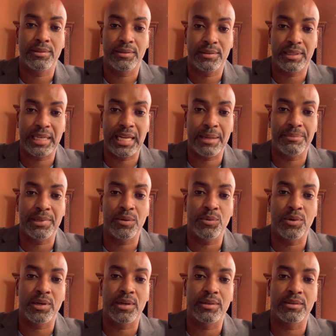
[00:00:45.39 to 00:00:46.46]
to help their
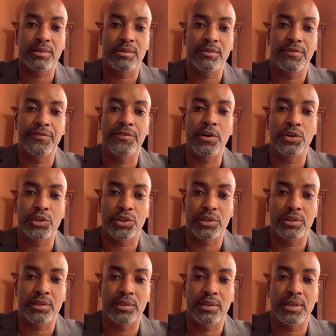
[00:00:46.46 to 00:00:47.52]
workers to
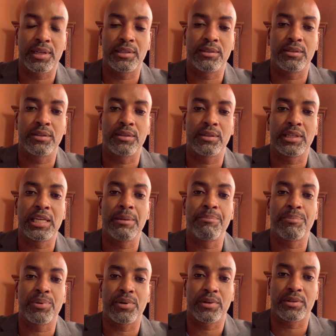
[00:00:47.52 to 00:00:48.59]
function and to keep
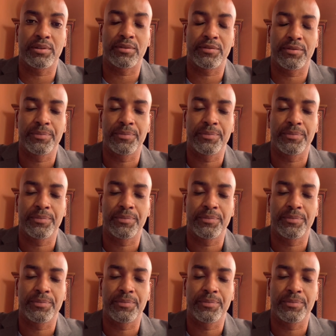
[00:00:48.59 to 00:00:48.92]
productive.